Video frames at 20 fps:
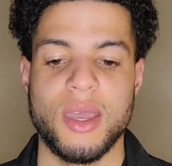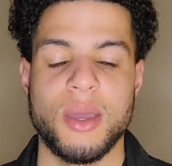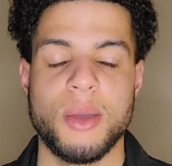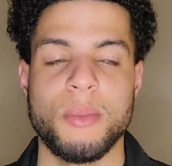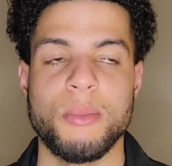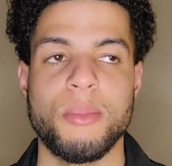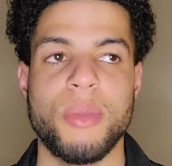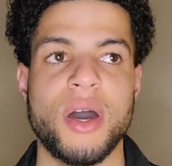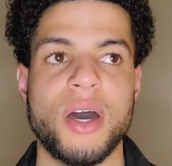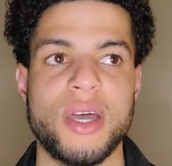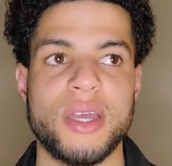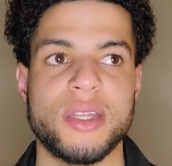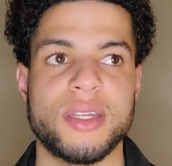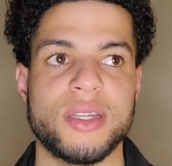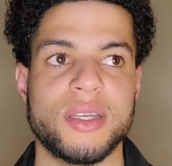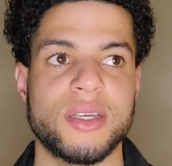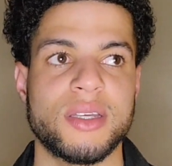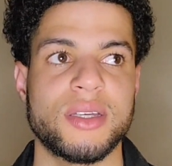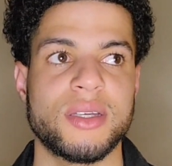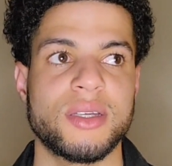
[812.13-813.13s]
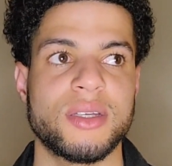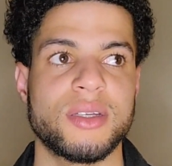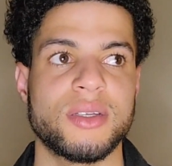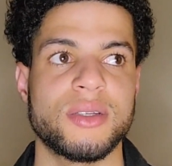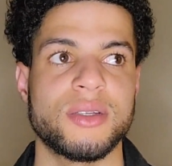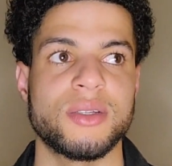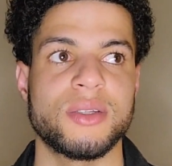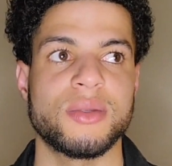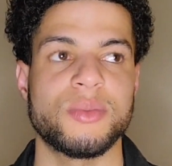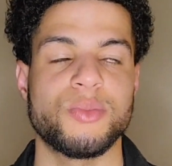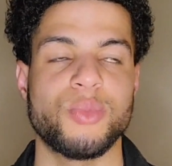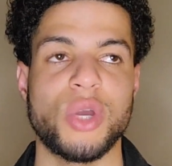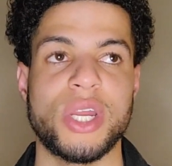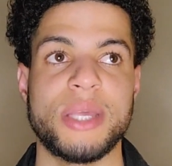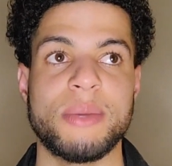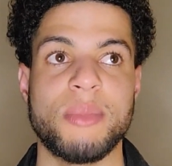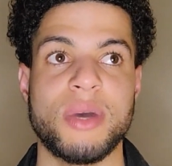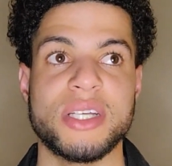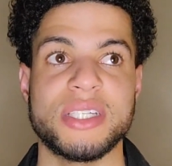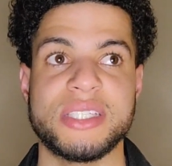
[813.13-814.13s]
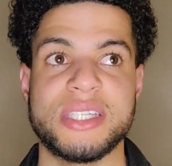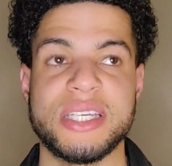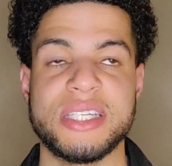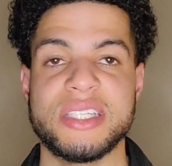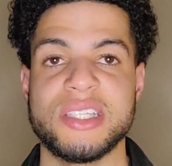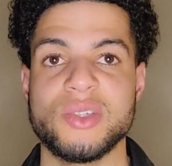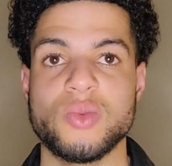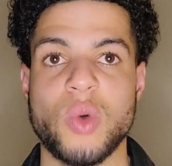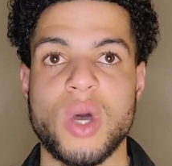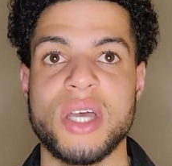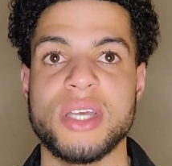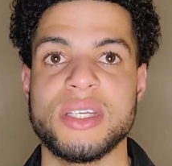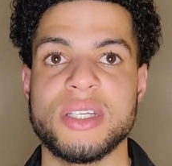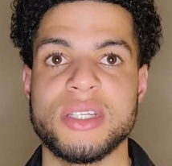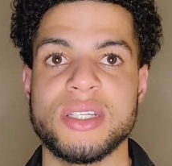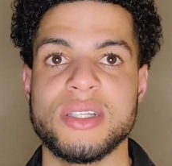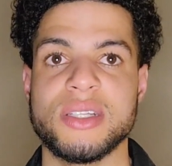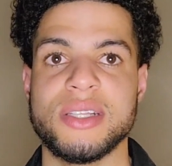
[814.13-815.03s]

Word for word: But pretty much this is what